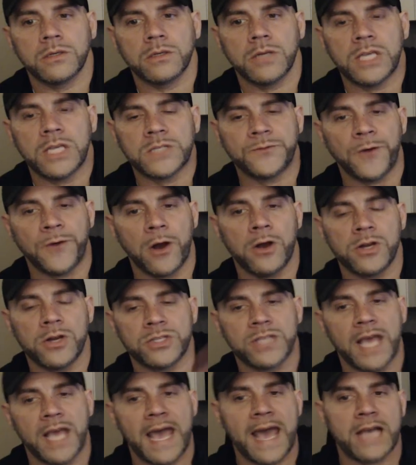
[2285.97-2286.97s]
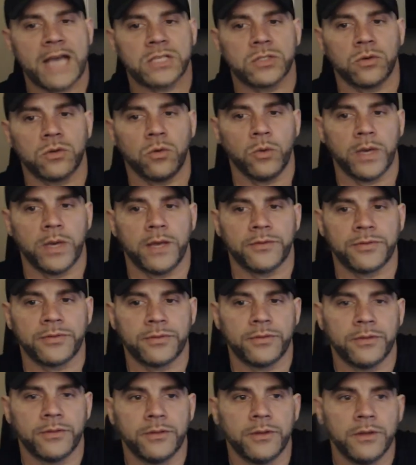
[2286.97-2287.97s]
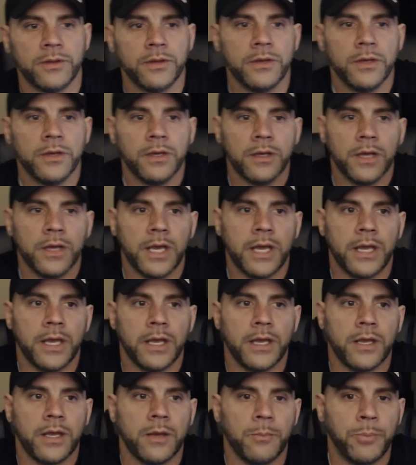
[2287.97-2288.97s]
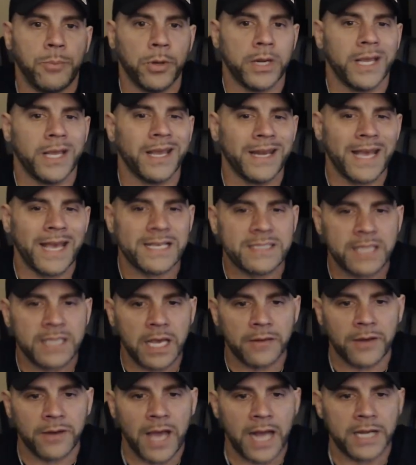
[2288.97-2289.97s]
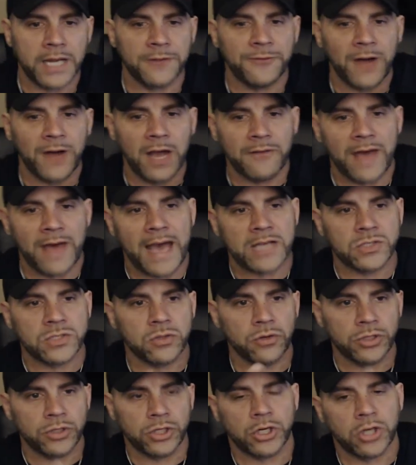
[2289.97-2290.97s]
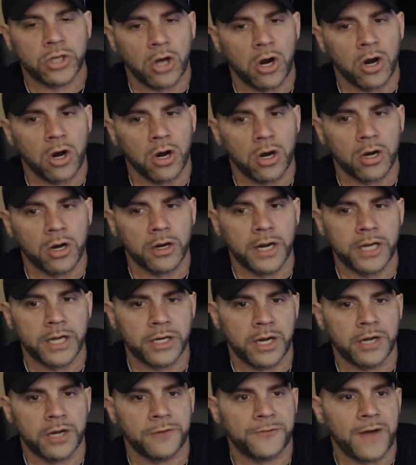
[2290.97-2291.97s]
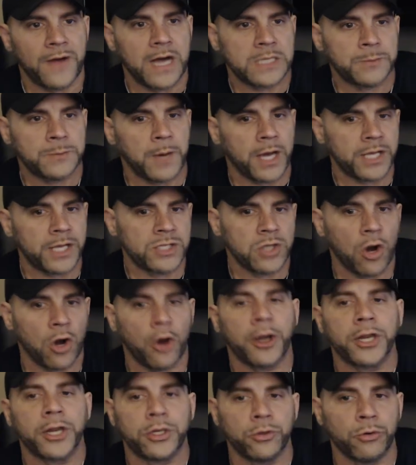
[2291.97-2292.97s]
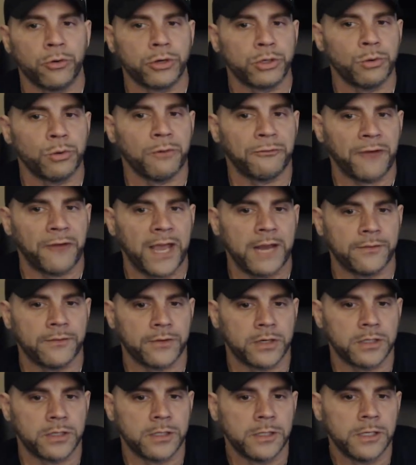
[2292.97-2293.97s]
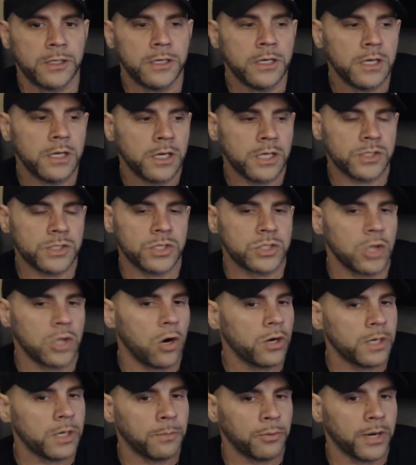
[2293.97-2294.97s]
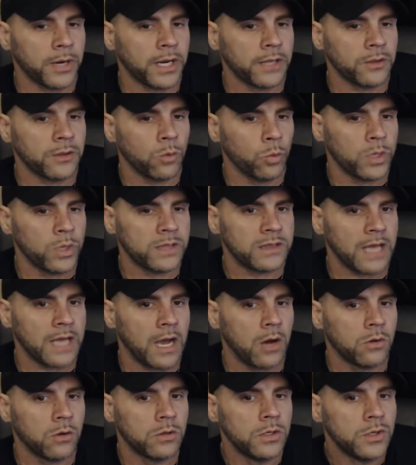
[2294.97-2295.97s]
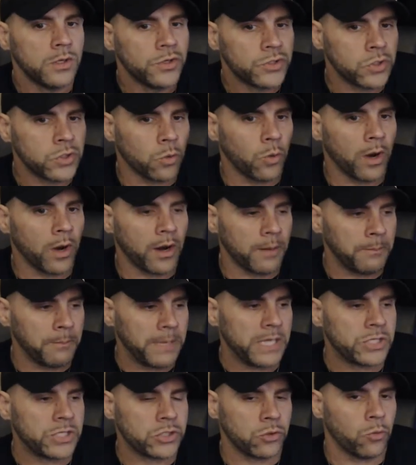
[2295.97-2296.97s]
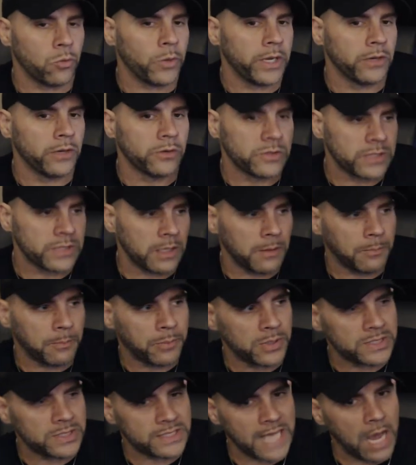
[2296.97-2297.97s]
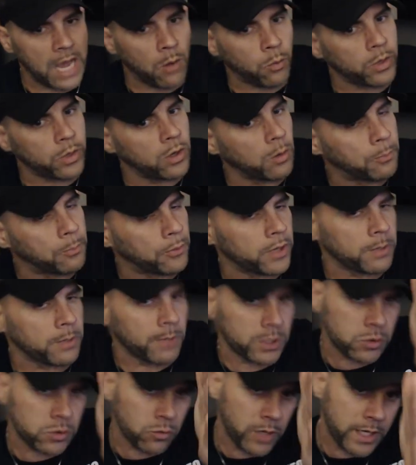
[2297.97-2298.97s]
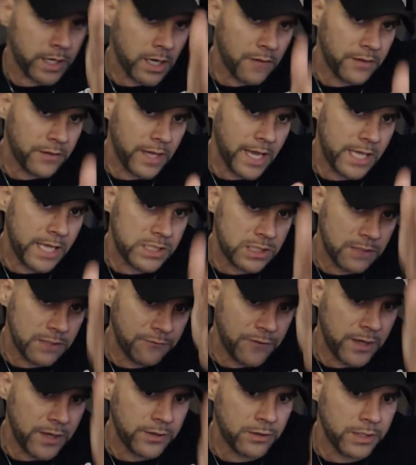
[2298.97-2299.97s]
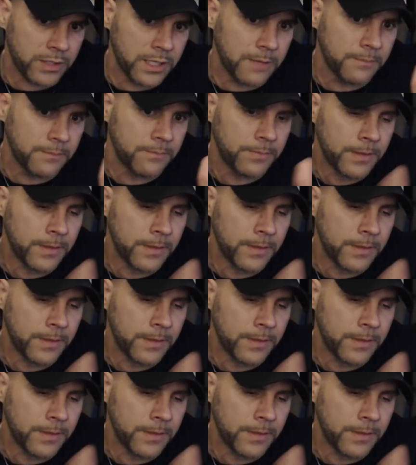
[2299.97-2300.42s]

as far as the axle width, putting an SN95 axle in your car and, your Fox body's already doing you a favor because it's already bringing the width out to where it meets your wheels and it puts that wheel pretty much right on the edge of the fender lip.